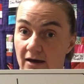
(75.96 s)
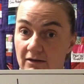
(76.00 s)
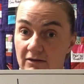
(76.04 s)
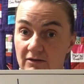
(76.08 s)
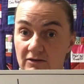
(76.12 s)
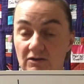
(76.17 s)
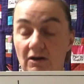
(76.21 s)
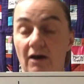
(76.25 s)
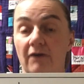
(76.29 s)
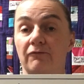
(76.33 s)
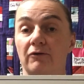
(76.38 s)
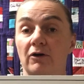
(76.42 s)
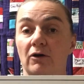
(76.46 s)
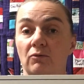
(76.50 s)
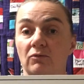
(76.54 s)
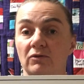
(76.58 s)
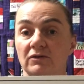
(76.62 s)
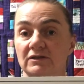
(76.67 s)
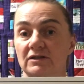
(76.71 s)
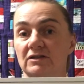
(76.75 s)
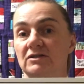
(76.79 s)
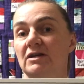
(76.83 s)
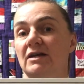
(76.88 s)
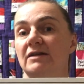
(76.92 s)
the software will
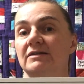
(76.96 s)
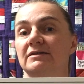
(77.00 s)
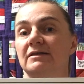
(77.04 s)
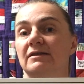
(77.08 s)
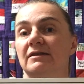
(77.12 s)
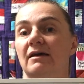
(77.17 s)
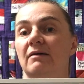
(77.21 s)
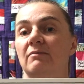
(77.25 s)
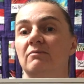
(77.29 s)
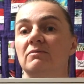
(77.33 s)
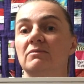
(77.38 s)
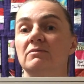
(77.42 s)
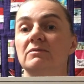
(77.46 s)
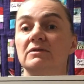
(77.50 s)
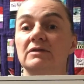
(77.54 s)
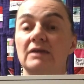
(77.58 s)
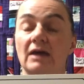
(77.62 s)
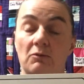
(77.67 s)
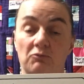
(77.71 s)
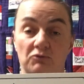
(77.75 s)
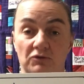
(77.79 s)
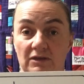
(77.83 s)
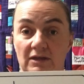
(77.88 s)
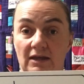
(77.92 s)
suggest to them
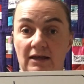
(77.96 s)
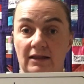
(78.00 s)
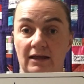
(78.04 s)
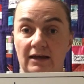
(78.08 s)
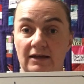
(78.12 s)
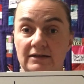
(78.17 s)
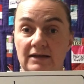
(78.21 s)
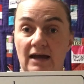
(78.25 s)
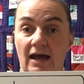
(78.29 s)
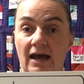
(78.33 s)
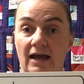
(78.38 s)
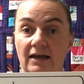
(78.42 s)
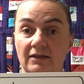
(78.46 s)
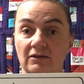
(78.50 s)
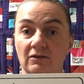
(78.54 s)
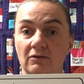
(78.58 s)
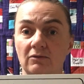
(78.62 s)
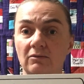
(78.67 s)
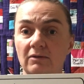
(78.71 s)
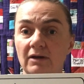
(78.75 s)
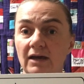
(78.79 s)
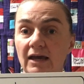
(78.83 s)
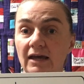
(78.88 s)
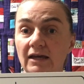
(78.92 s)
that would they like to add the
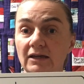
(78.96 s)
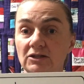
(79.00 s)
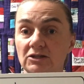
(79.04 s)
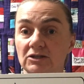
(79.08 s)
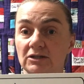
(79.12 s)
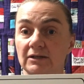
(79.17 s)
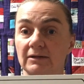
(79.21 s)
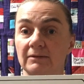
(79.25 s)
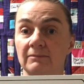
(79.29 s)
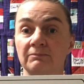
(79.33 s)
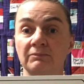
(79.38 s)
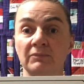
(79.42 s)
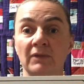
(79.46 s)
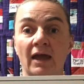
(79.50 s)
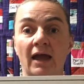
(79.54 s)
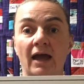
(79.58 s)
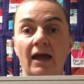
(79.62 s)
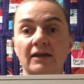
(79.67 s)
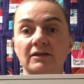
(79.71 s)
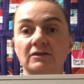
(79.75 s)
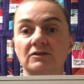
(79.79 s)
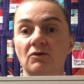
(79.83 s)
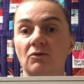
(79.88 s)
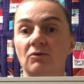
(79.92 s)
location.
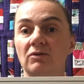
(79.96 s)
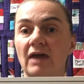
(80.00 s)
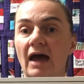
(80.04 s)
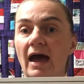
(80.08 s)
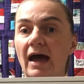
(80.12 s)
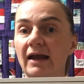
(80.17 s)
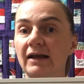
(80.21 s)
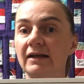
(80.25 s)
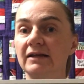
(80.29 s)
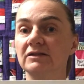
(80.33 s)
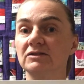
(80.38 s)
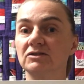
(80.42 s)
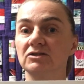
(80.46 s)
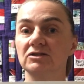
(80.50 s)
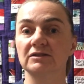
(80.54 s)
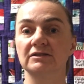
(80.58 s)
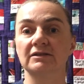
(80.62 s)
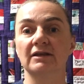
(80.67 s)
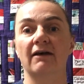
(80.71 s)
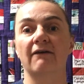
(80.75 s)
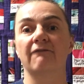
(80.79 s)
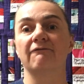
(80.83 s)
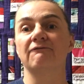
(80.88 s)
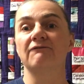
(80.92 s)
And so that is
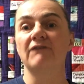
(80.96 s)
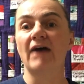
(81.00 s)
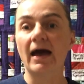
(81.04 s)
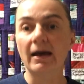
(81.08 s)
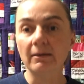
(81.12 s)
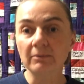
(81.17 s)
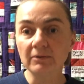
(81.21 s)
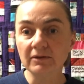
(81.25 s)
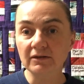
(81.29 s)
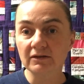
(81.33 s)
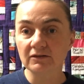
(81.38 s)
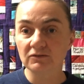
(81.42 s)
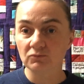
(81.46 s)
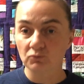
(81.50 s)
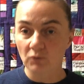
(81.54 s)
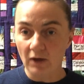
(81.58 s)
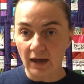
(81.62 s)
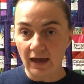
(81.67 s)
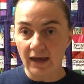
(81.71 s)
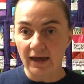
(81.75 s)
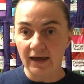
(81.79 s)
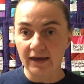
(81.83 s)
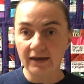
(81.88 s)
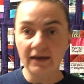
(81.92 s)
just a fabulous
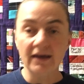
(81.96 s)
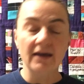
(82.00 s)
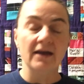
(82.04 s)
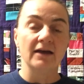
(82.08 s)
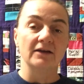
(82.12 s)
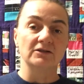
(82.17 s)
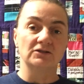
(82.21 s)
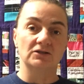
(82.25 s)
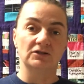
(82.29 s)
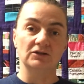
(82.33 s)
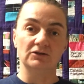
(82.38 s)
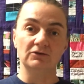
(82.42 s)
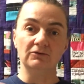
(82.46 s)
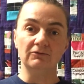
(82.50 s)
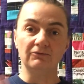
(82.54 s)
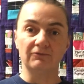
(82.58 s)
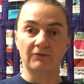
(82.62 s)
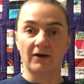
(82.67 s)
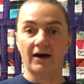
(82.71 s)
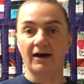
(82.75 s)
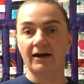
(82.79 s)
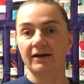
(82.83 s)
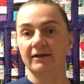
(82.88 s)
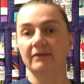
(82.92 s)
way to
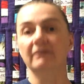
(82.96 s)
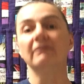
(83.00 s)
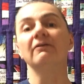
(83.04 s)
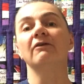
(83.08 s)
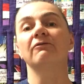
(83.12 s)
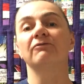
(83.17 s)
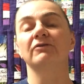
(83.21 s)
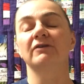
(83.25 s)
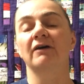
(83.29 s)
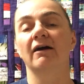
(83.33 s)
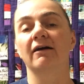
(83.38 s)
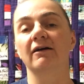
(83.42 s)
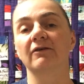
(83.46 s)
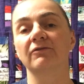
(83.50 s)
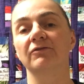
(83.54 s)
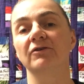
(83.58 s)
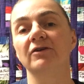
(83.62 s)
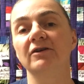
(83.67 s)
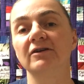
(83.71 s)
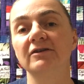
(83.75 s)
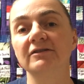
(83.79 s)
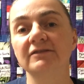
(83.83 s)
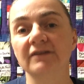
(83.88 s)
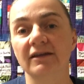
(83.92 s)
find
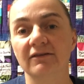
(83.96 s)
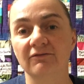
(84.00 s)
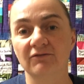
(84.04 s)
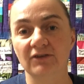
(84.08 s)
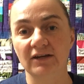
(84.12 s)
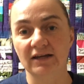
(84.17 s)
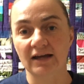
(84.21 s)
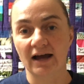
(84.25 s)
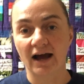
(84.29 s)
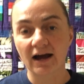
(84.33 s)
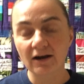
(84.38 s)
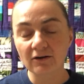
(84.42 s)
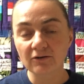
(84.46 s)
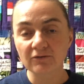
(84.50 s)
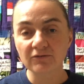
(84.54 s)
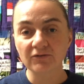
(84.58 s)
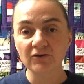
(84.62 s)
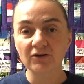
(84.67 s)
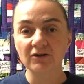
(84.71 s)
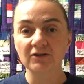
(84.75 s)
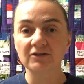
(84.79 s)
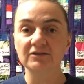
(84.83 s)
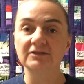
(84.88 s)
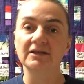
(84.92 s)
photographers and
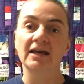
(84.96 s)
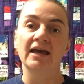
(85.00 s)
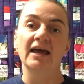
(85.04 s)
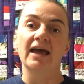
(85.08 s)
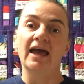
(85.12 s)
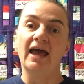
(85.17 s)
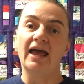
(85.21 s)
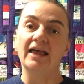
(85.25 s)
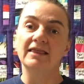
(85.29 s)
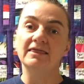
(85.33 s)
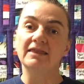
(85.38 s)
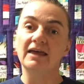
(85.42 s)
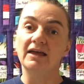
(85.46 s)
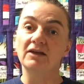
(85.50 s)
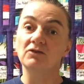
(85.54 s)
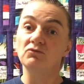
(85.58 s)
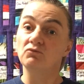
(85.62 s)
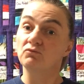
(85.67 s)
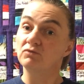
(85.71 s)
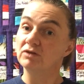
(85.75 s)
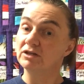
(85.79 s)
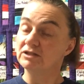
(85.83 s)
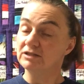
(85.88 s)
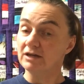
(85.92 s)
videographers and
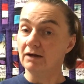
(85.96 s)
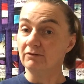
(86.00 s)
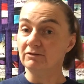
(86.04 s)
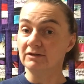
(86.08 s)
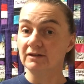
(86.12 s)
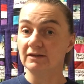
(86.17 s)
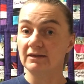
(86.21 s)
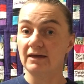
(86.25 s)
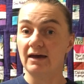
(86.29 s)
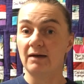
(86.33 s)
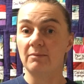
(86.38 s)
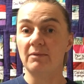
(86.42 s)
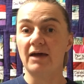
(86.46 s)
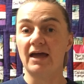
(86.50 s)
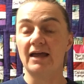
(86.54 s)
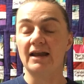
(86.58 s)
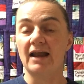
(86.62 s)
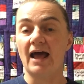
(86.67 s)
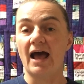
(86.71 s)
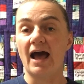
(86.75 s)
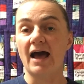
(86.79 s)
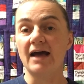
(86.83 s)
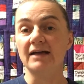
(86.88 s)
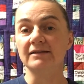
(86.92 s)
then reach out to them
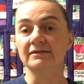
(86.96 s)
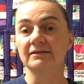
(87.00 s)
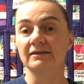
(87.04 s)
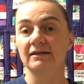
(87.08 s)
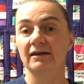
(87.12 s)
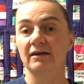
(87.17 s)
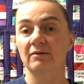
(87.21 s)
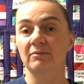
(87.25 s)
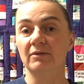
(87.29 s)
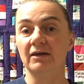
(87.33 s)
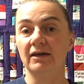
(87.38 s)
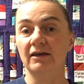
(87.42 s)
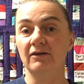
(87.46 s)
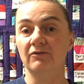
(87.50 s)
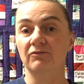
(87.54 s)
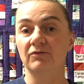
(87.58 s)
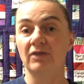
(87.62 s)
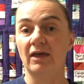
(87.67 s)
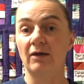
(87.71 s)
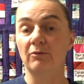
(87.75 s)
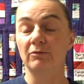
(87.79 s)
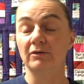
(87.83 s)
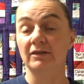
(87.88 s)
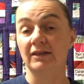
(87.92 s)
and ask them if
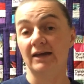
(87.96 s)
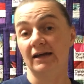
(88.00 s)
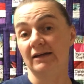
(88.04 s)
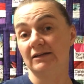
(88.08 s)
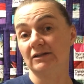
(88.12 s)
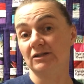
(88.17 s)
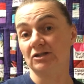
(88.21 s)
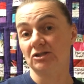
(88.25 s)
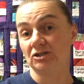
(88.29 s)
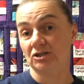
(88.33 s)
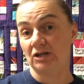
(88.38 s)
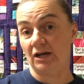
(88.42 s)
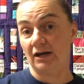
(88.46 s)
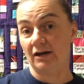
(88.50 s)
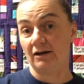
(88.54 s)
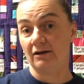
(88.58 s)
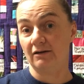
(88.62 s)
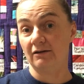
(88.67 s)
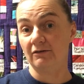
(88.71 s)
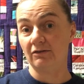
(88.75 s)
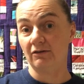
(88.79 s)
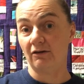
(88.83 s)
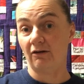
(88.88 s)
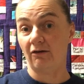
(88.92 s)
they would like to
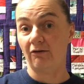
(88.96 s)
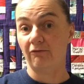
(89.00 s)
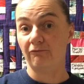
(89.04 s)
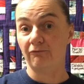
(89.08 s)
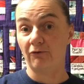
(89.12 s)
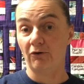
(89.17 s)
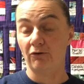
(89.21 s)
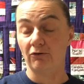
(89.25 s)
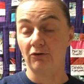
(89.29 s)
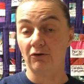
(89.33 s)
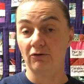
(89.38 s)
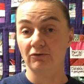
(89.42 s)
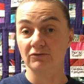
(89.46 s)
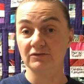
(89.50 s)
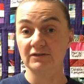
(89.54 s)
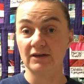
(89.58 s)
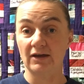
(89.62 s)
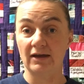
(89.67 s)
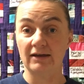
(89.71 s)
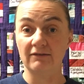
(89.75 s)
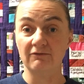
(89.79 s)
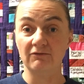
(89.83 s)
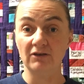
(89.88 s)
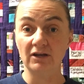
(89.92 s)
share their photos
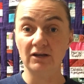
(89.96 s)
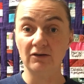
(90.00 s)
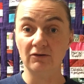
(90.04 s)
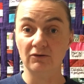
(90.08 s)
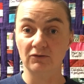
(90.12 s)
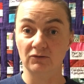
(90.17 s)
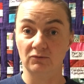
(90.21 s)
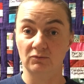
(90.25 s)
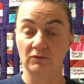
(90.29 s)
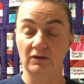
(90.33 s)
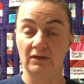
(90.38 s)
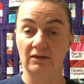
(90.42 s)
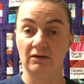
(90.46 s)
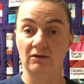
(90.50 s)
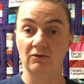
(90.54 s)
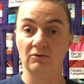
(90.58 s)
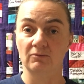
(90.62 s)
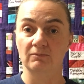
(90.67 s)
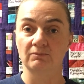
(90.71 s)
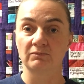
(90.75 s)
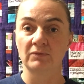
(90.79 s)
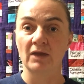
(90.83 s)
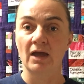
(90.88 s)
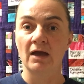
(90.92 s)
and videos with you.